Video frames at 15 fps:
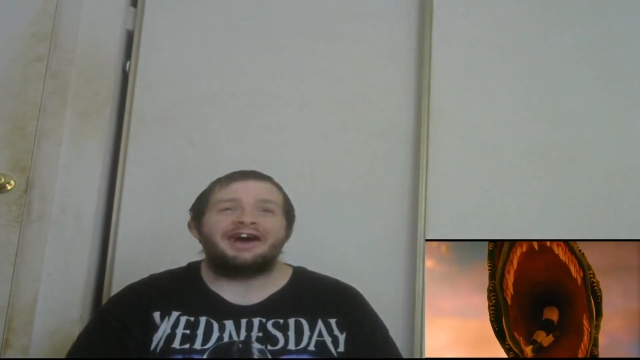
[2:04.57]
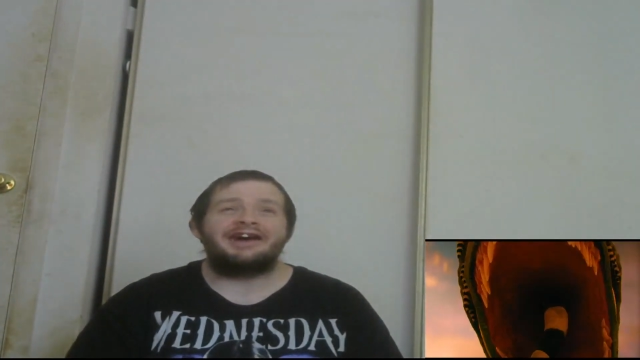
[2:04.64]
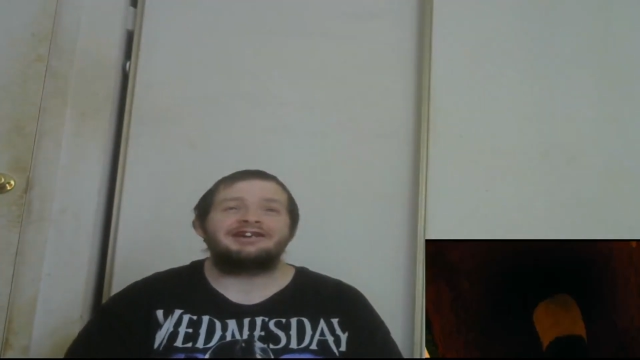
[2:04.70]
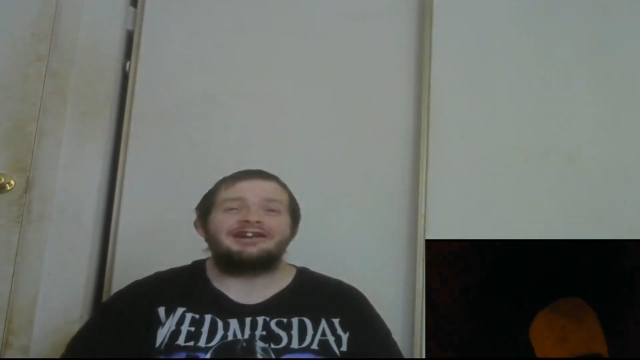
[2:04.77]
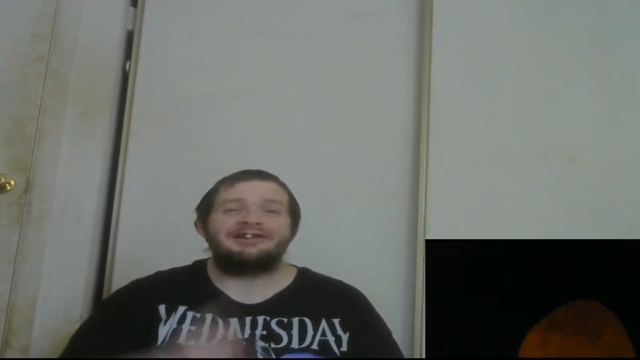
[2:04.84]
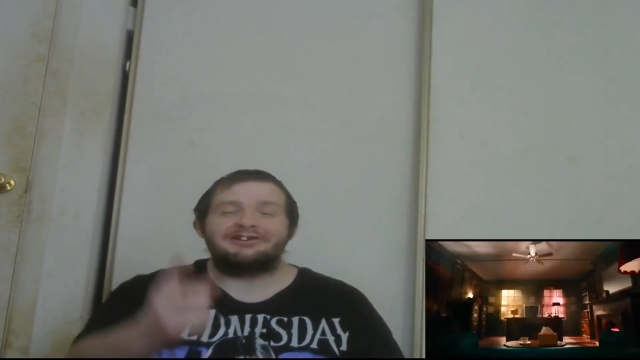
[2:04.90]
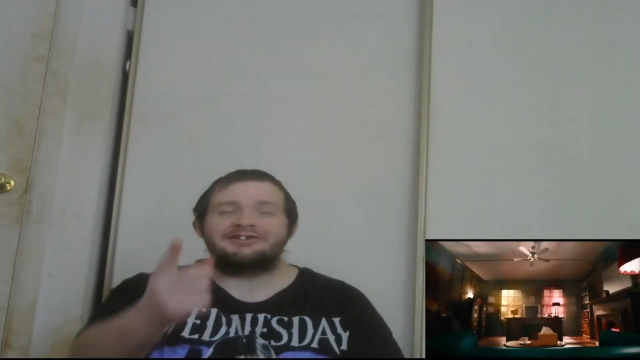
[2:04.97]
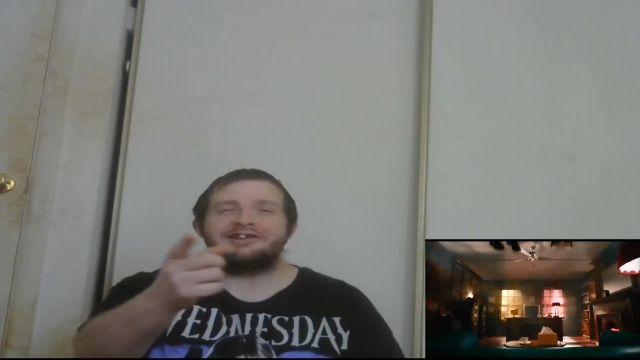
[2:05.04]

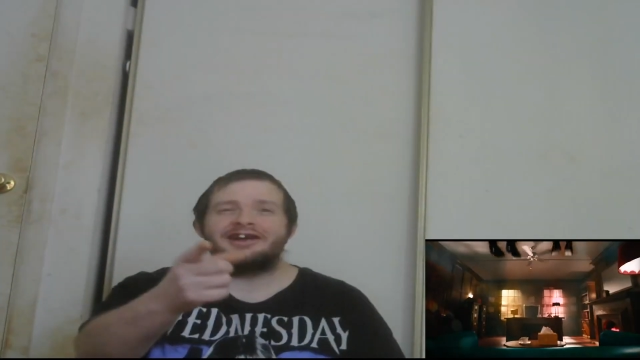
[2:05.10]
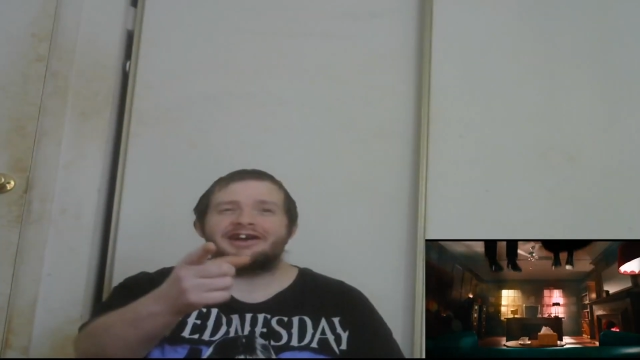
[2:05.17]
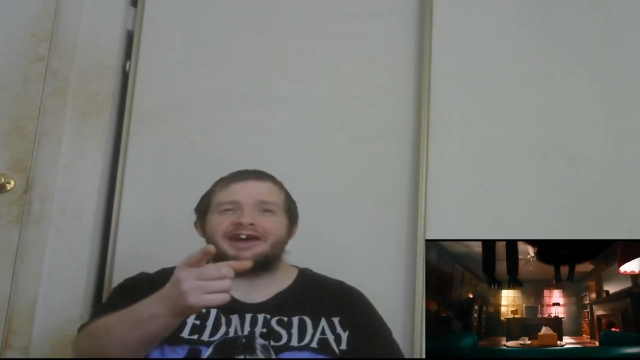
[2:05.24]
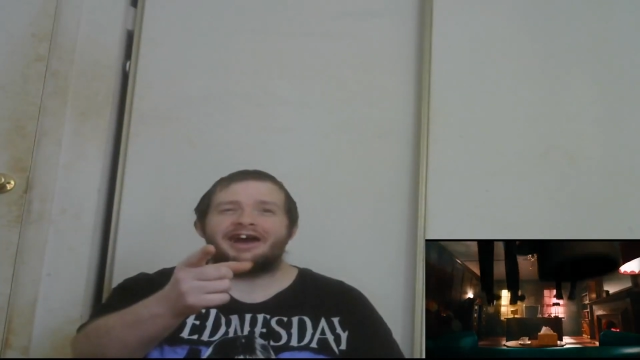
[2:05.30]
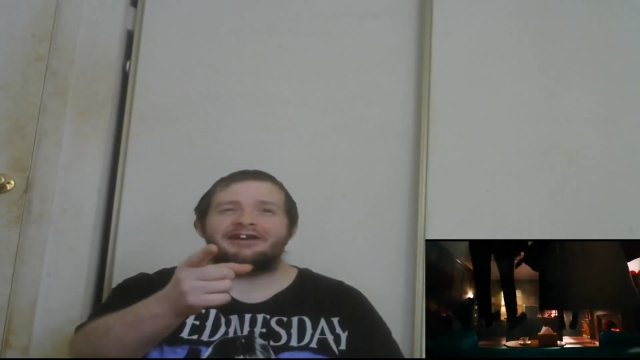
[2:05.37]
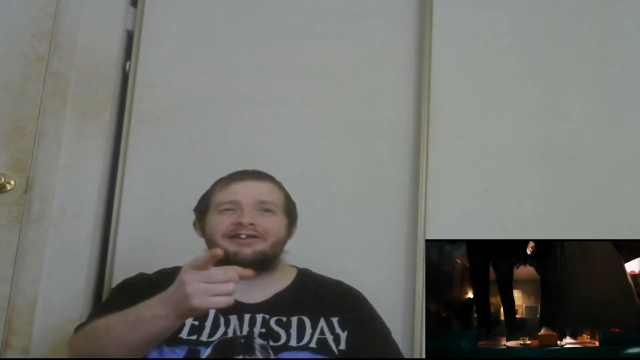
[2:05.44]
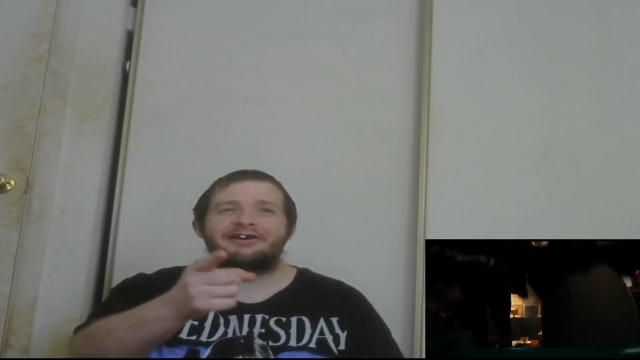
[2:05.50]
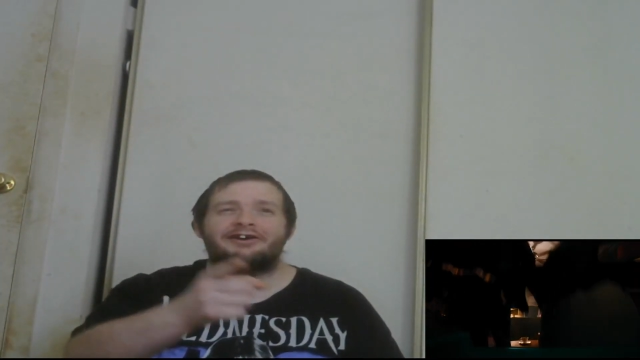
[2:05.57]
actually looks like
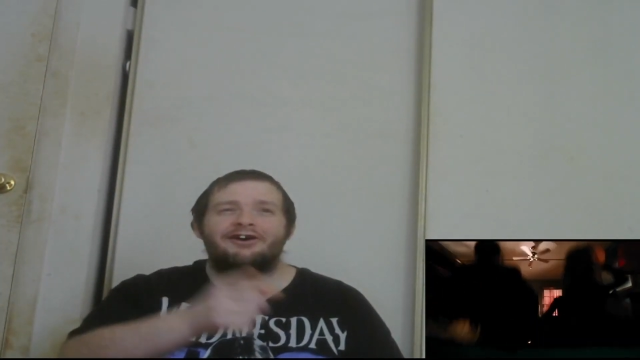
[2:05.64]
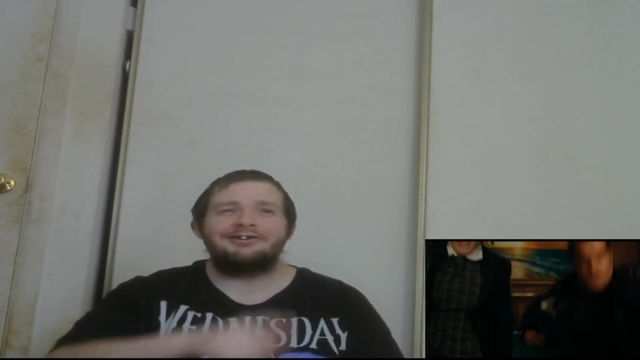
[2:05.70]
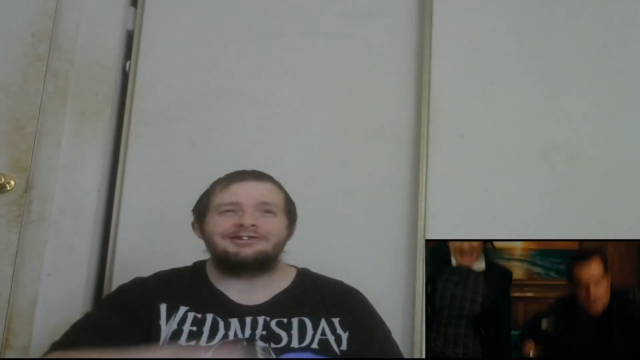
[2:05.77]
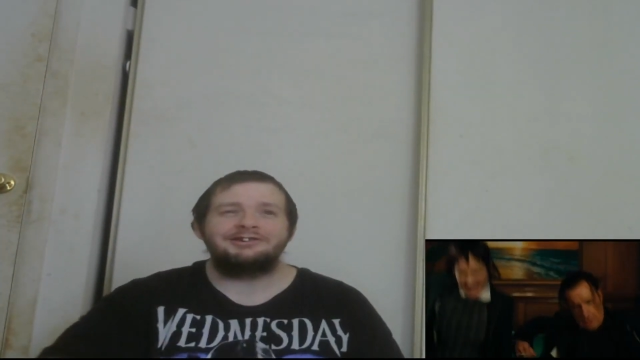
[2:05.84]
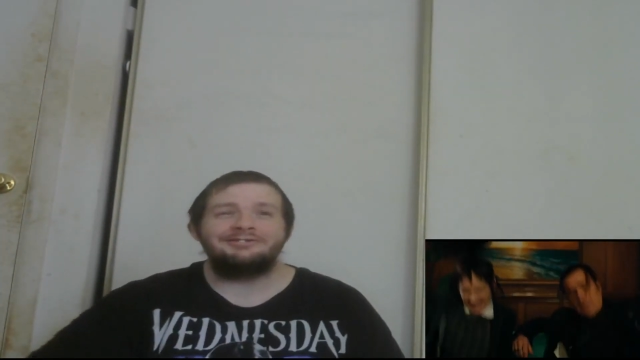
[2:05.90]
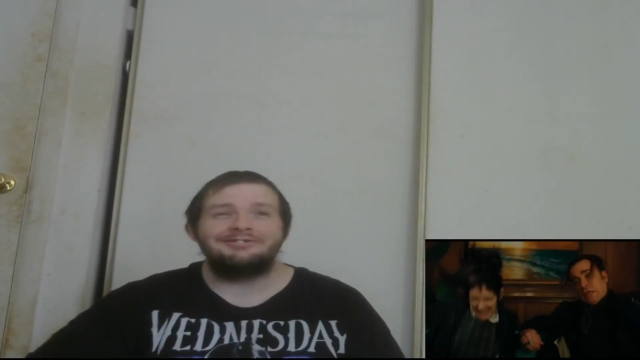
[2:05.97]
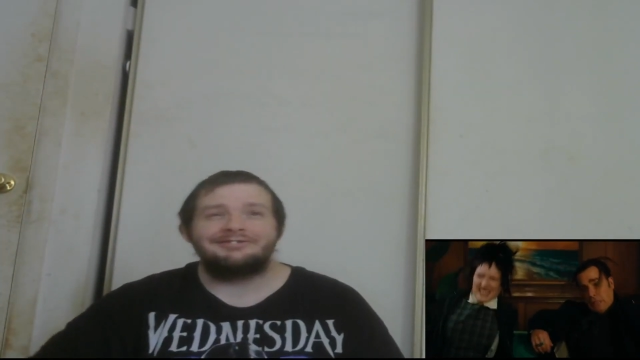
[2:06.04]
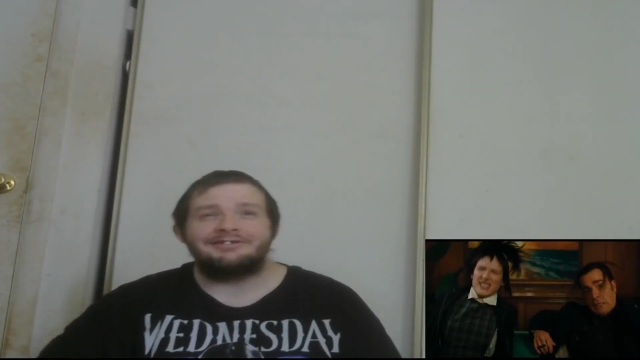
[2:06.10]
out of the
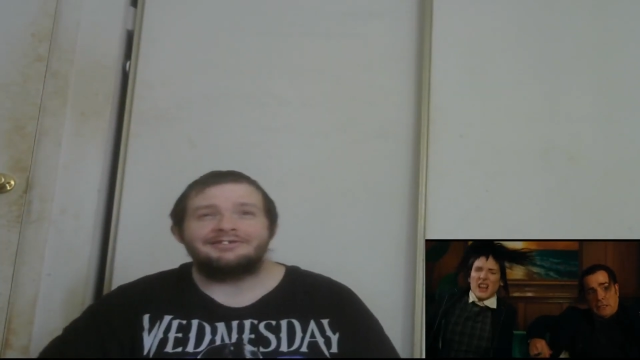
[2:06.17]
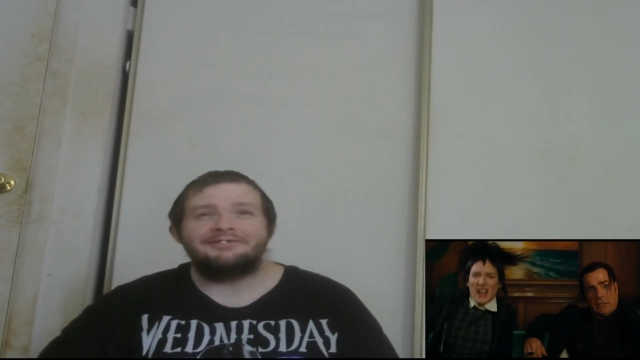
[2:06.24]
cartoon.